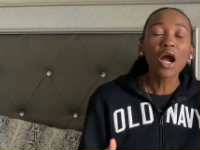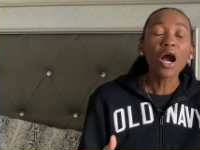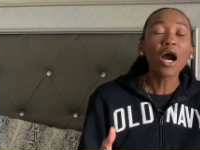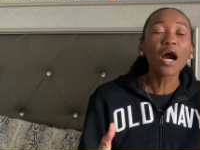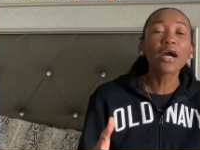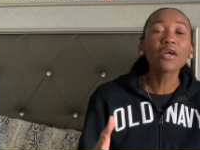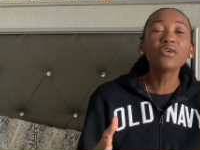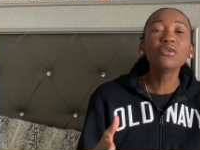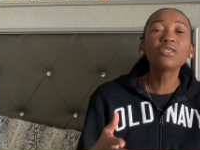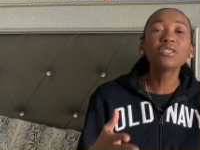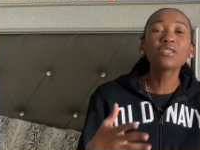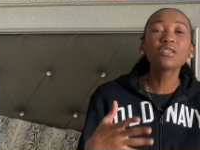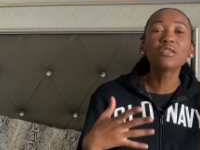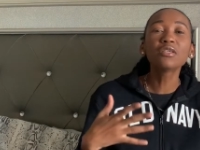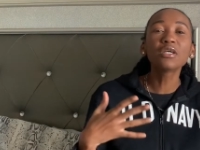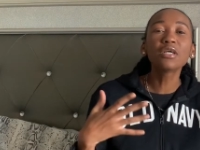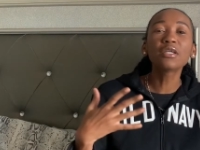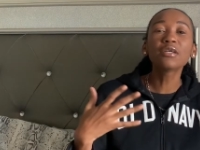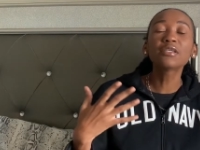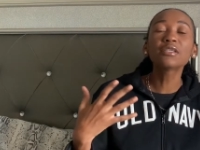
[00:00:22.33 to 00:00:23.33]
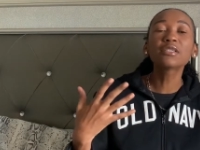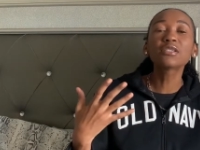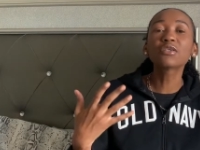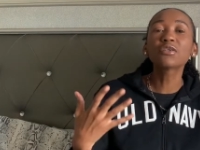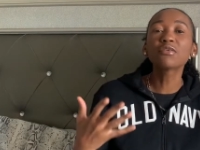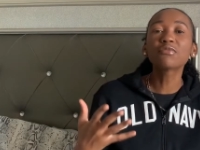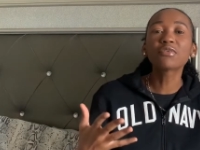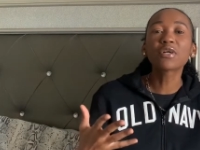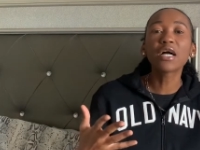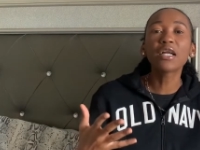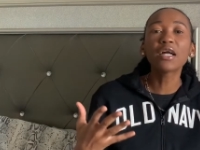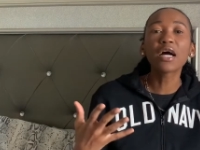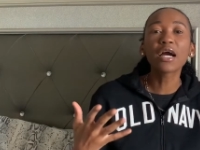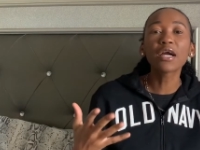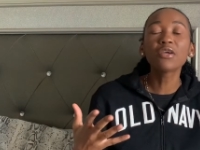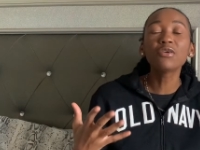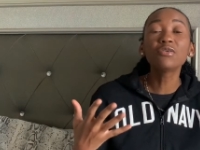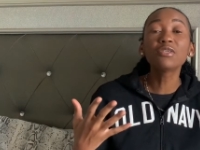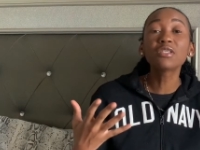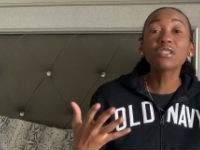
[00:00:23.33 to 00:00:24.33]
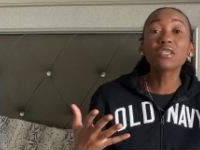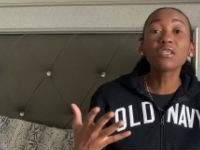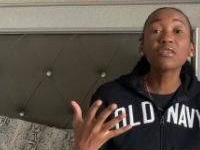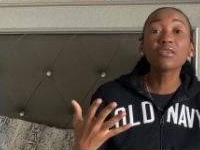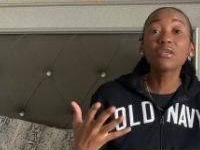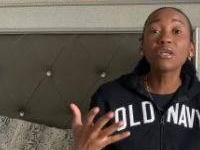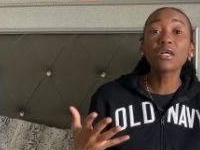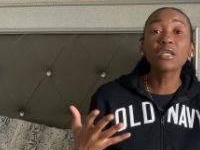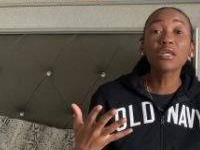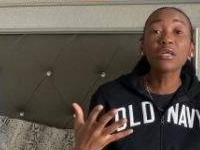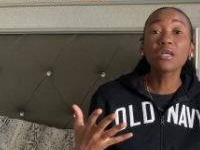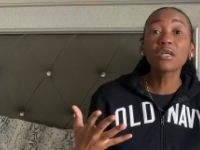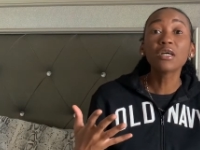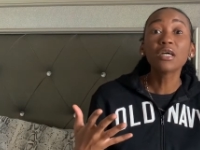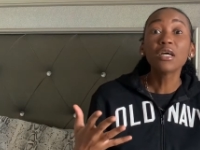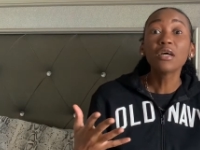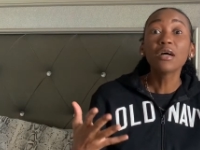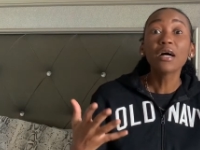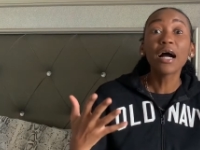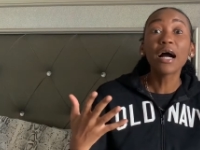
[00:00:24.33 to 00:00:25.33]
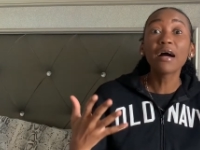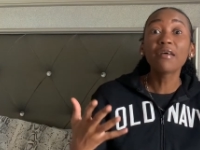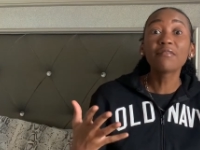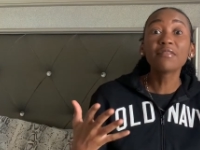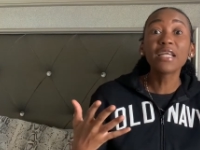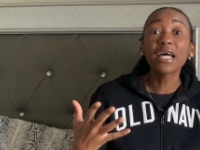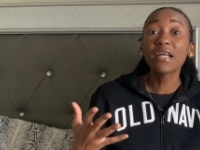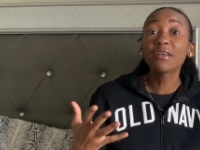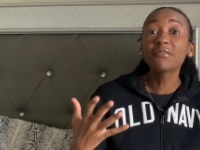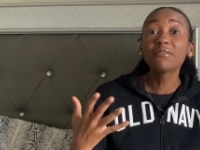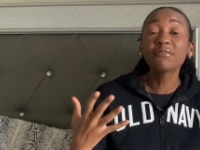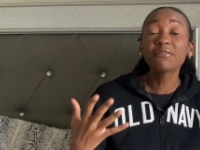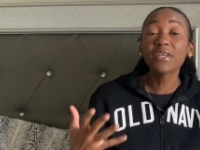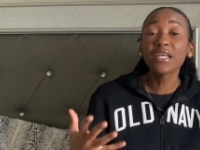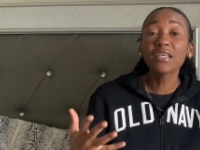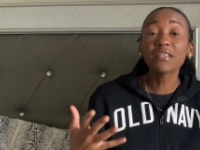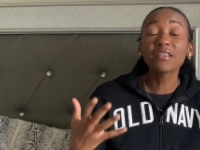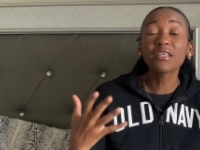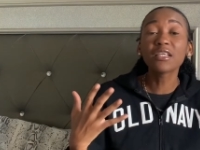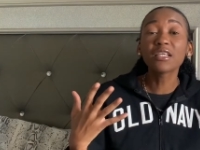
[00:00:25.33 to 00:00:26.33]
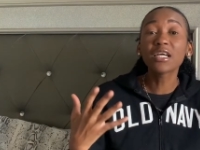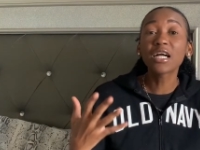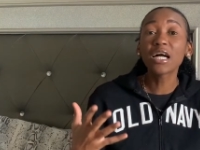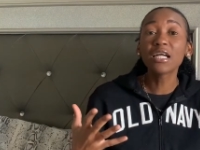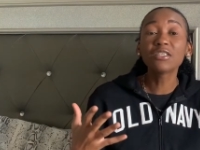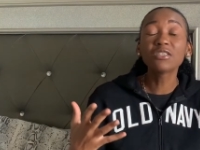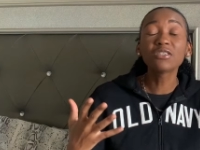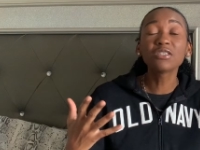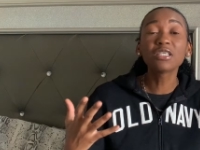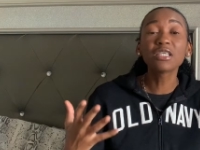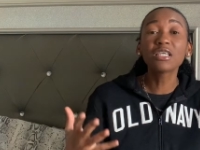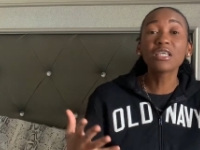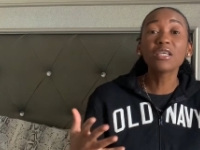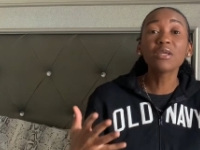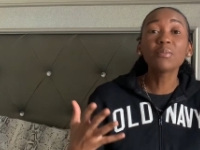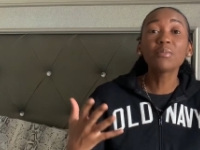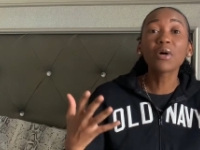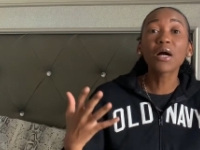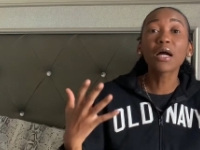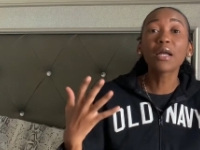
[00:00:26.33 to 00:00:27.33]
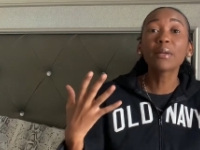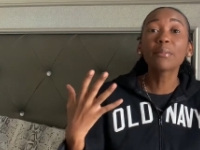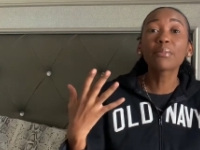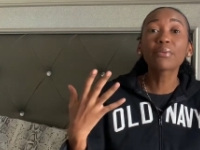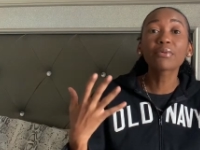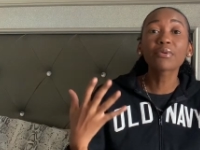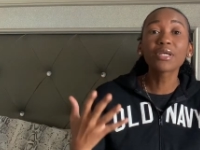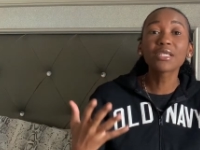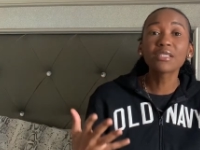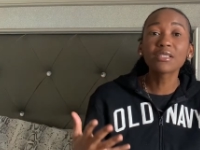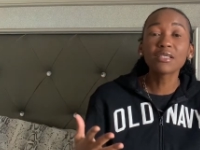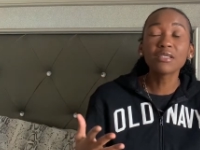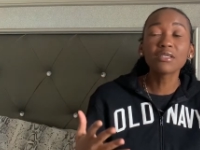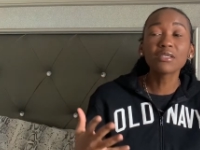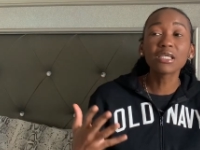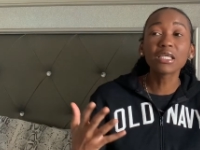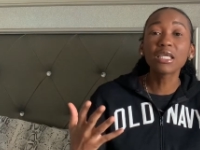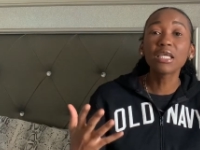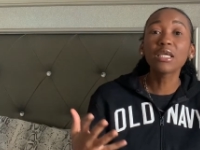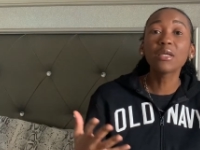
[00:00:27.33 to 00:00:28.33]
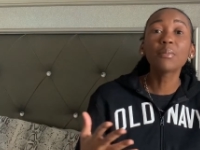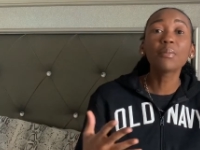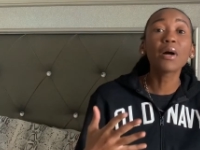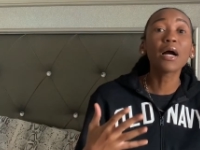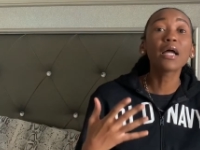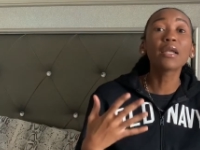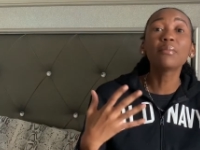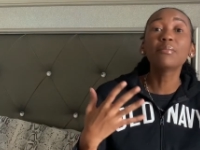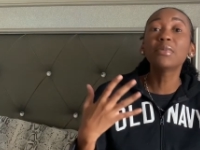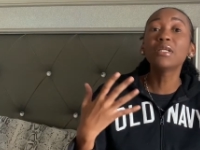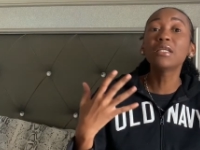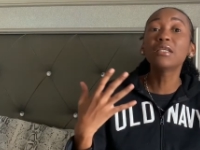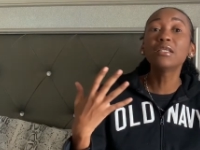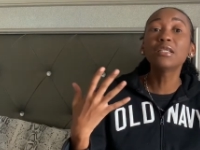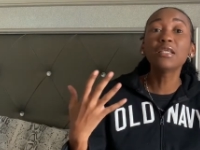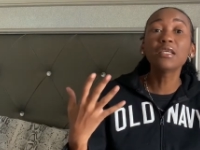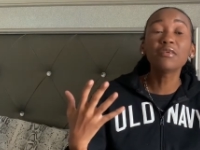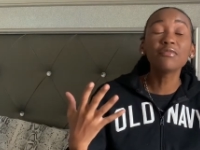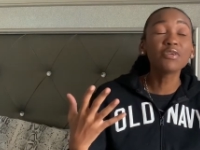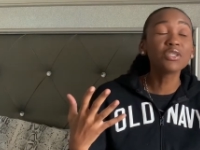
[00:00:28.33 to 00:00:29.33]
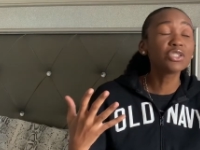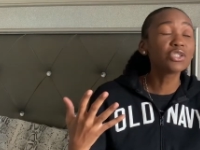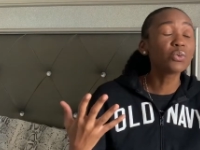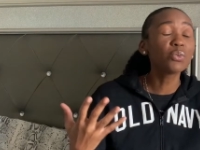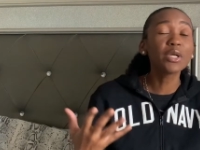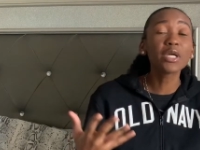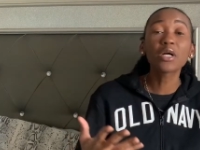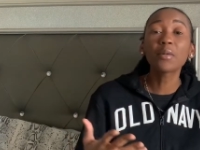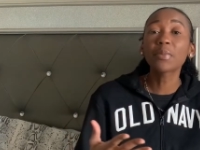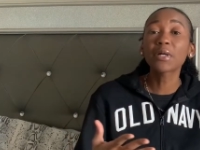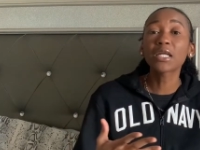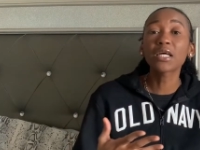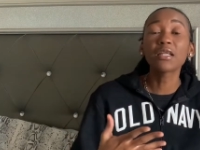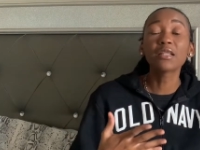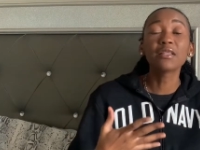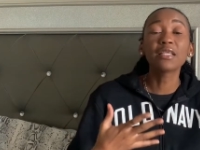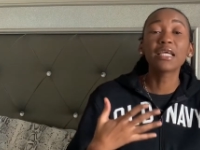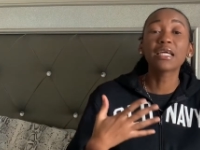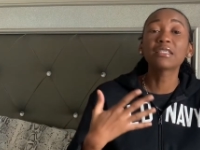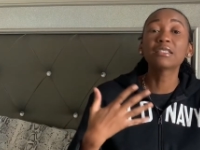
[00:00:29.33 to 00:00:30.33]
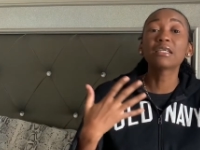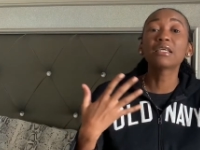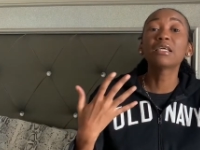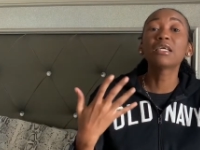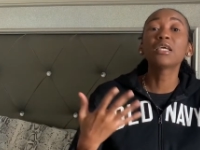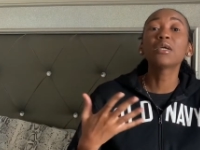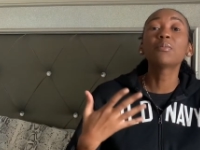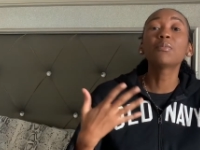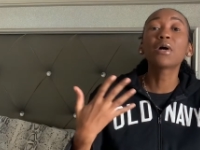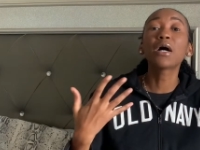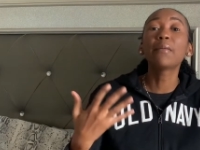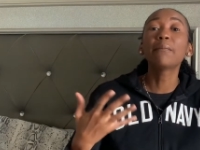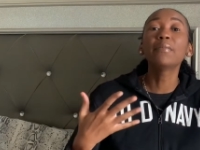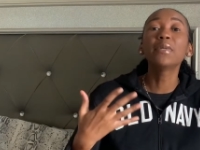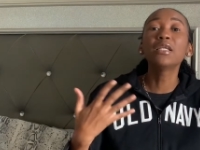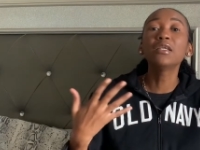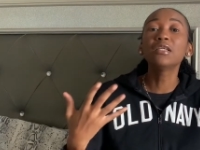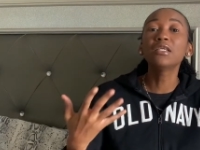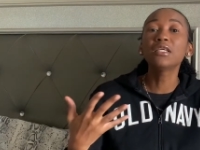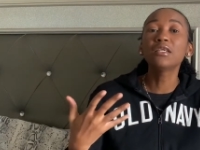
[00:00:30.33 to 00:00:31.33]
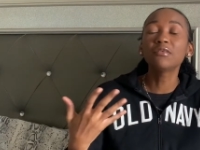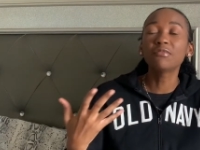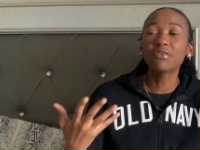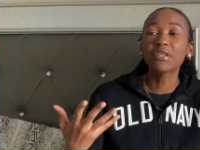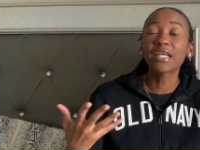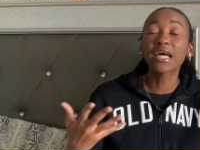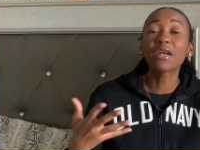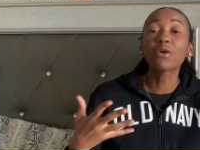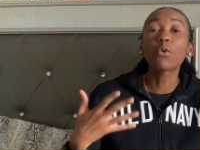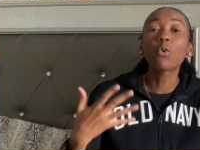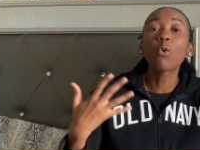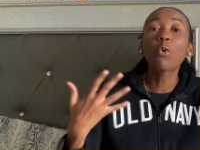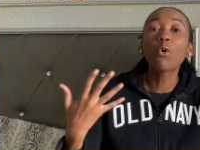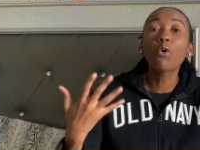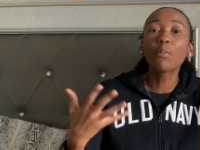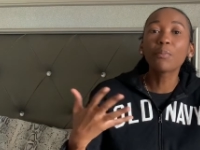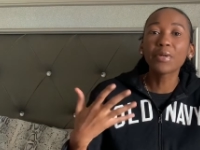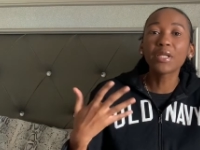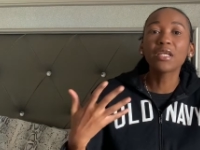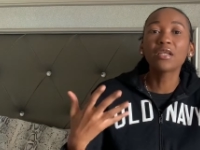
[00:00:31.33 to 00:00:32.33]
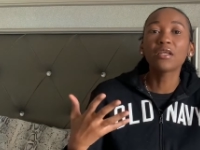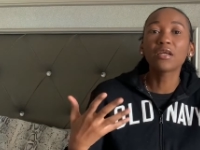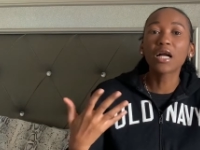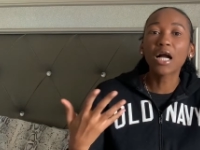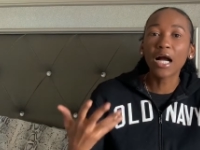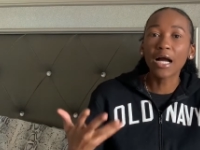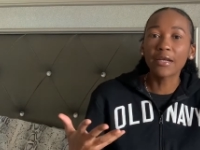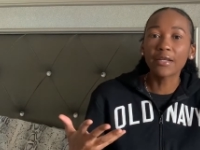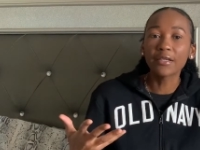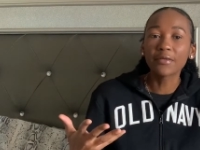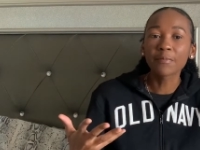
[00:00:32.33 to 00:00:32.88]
are you still gonna serve god are you still gonna have that faith in god to keep on pressing to keep on believing to wake up another day and to keep on believing and hoping in god